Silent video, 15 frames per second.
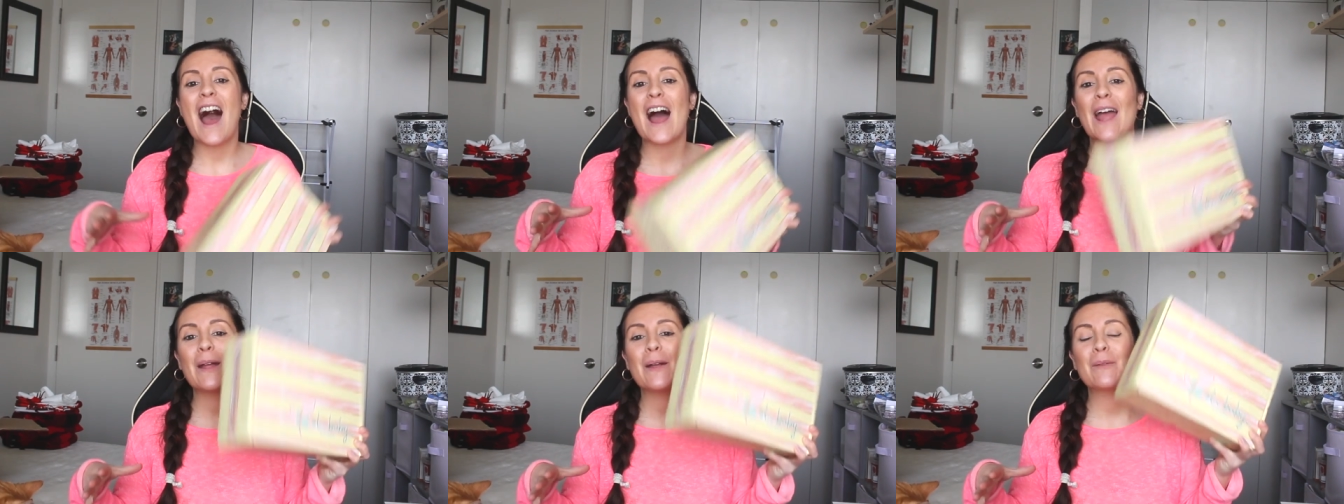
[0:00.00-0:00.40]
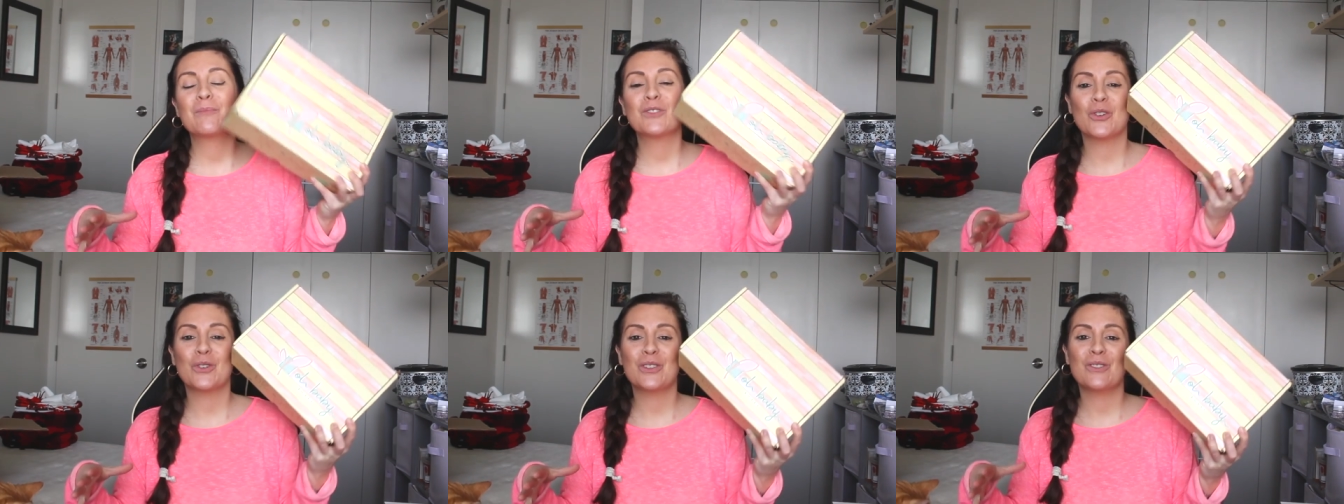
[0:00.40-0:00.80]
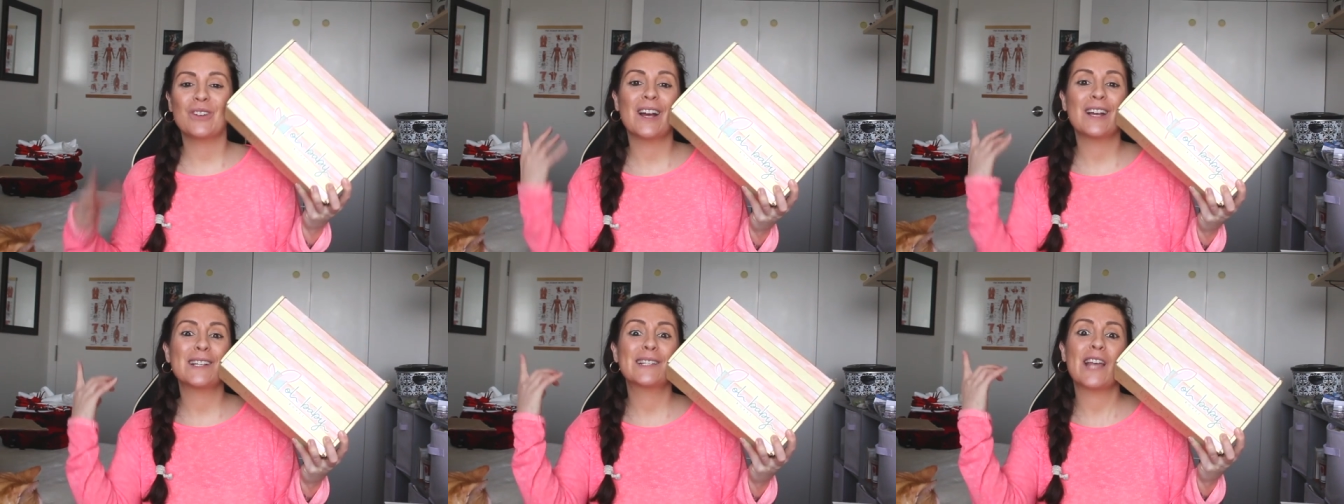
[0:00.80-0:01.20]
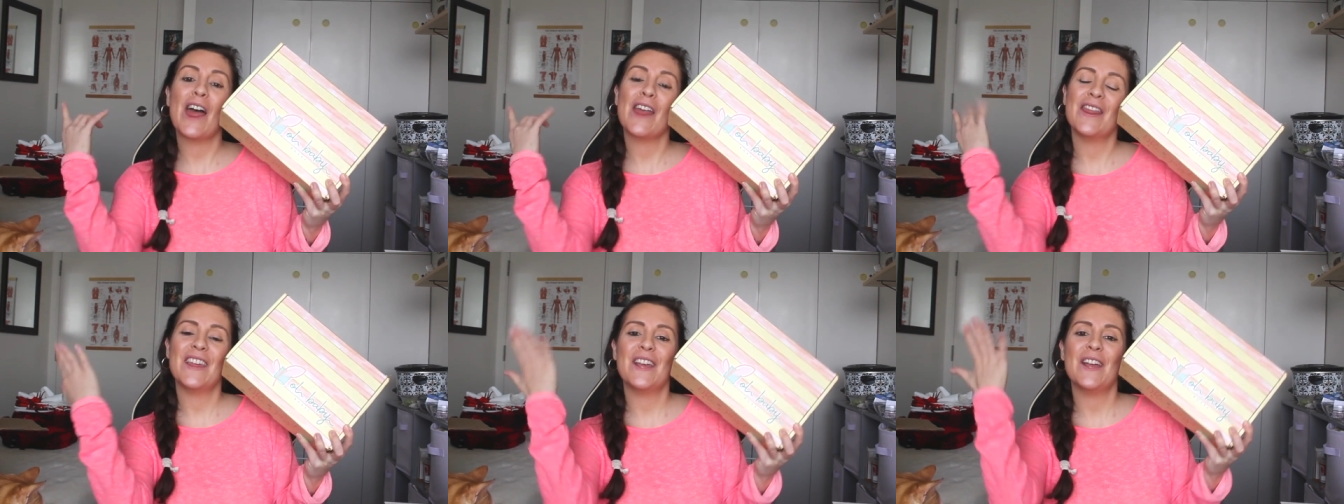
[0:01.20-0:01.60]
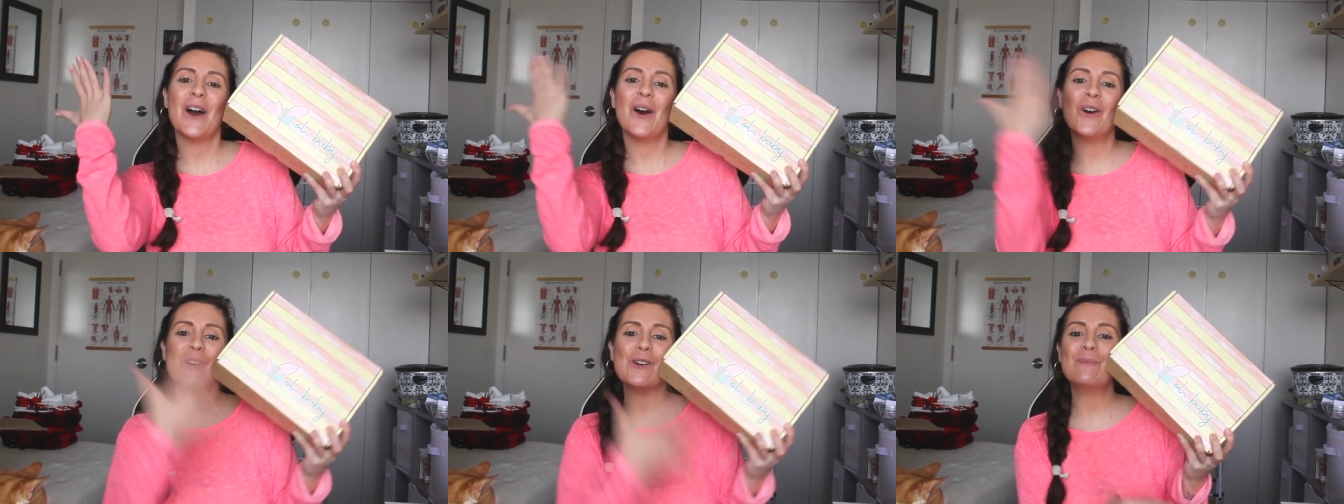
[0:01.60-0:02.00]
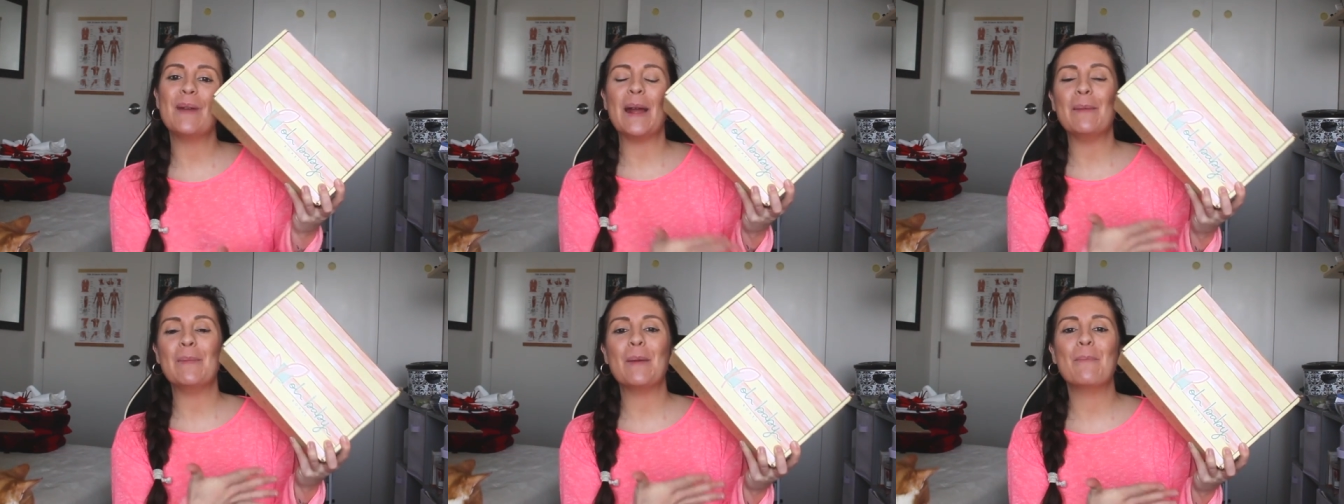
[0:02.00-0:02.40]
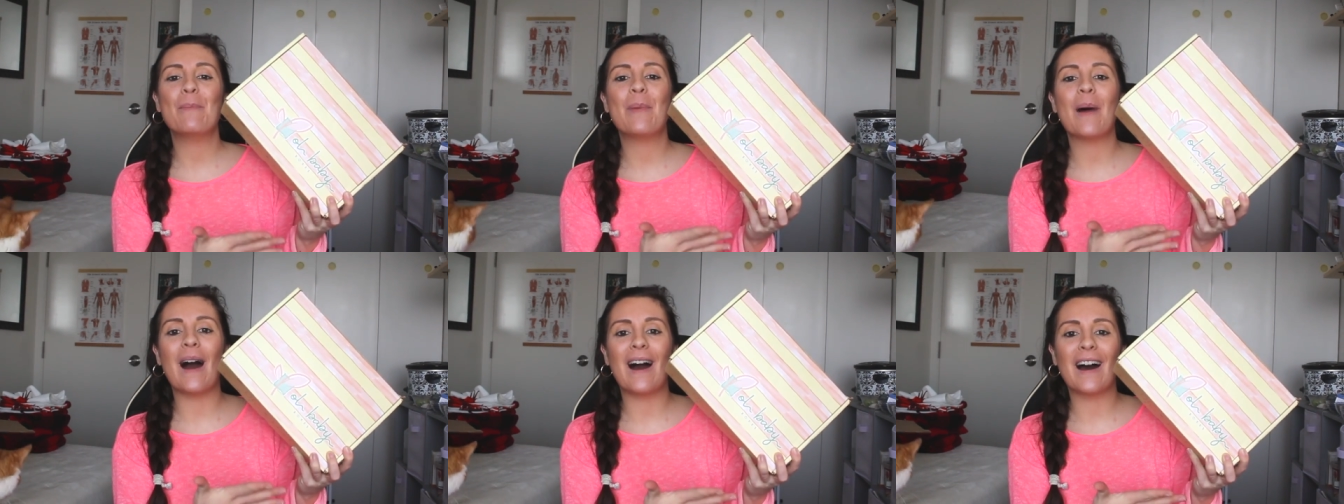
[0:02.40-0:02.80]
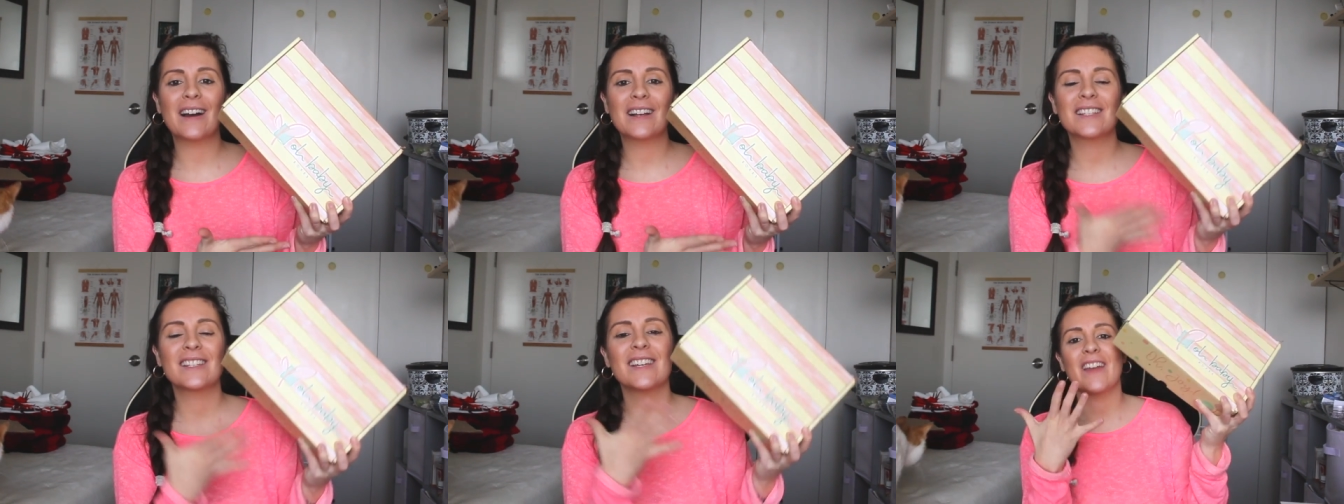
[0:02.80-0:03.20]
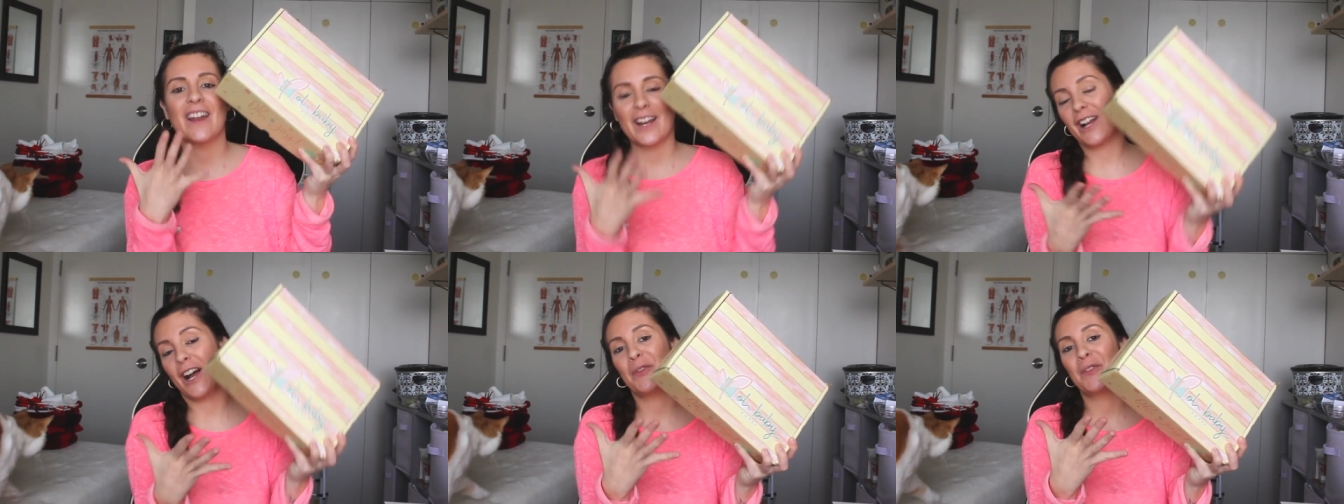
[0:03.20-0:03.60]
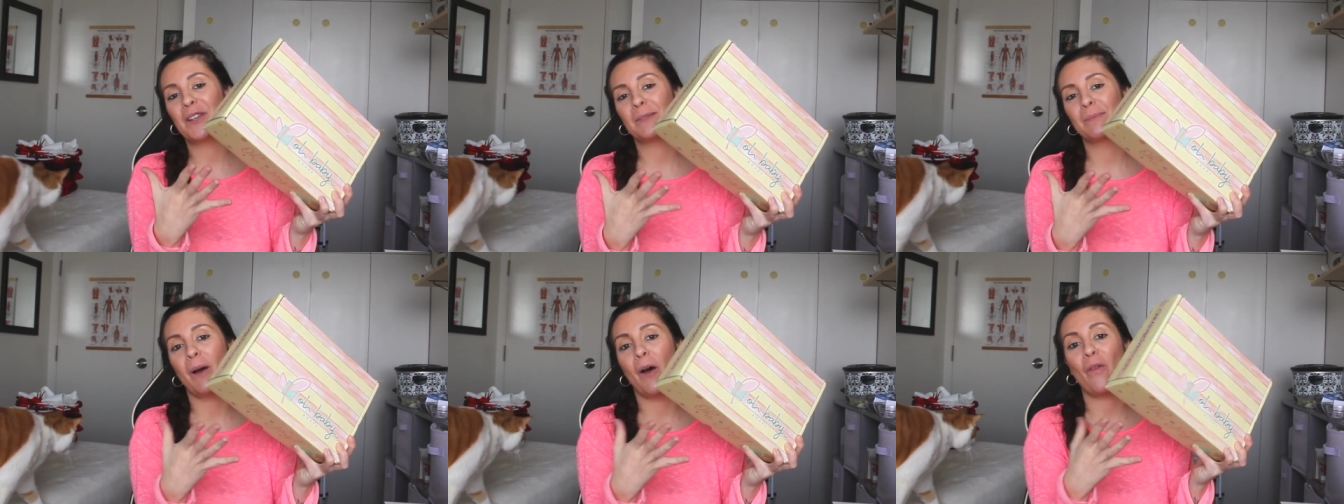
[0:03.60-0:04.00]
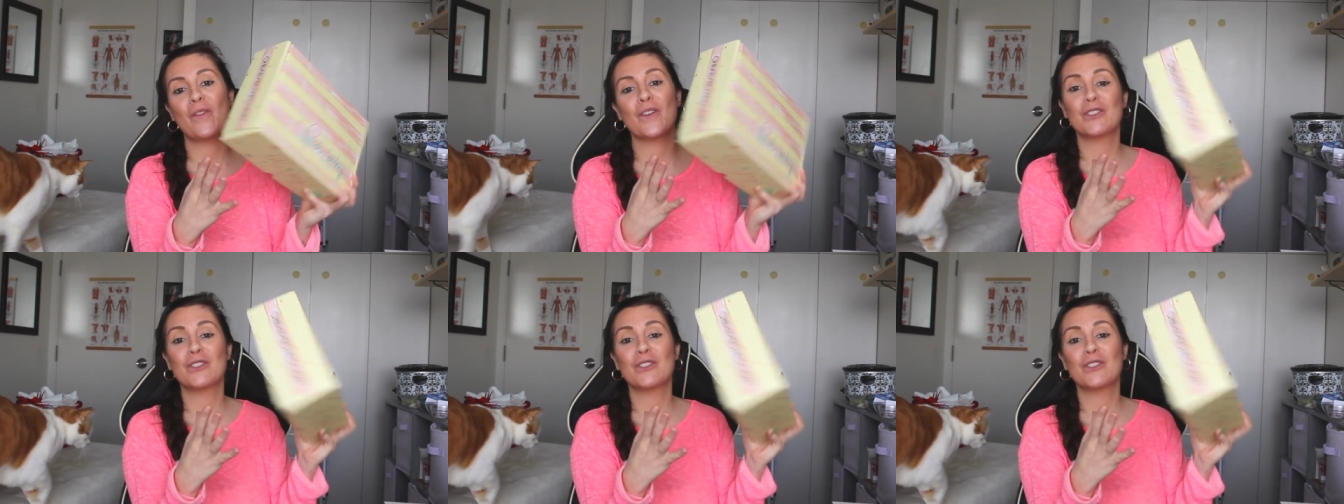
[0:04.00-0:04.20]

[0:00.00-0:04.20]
I am showing you guys the Oh Baby box that I got this month.